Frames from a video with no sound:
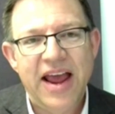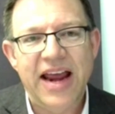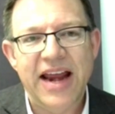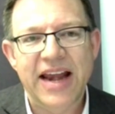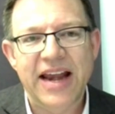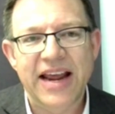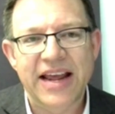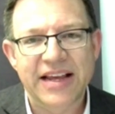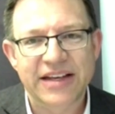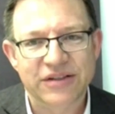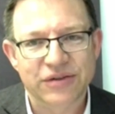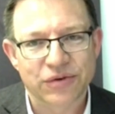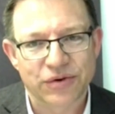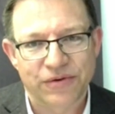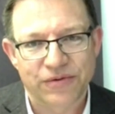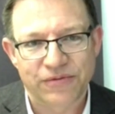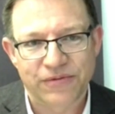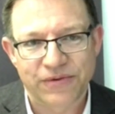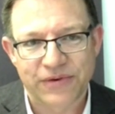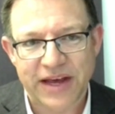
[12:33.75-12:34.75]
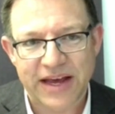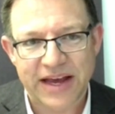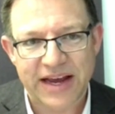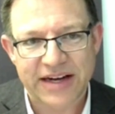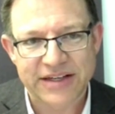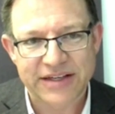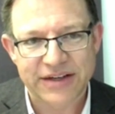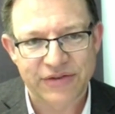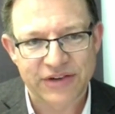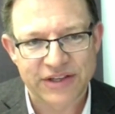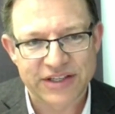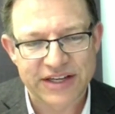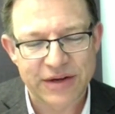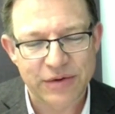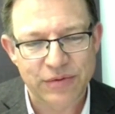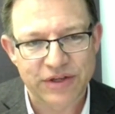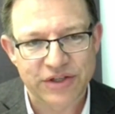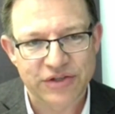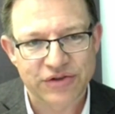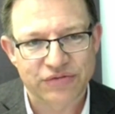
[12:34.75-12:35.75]
any sort of
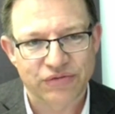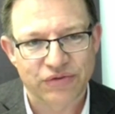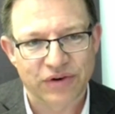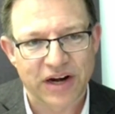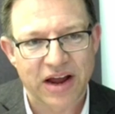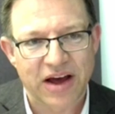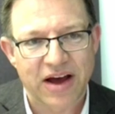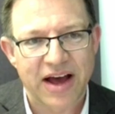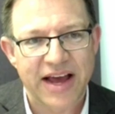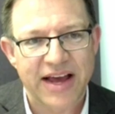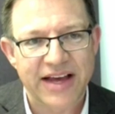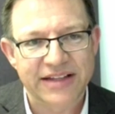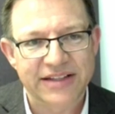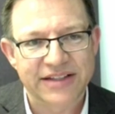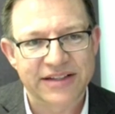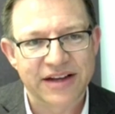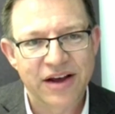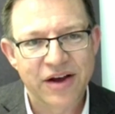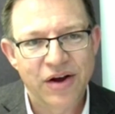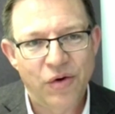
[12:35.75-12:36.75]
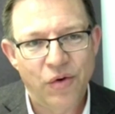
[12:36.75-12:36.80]
activity which relies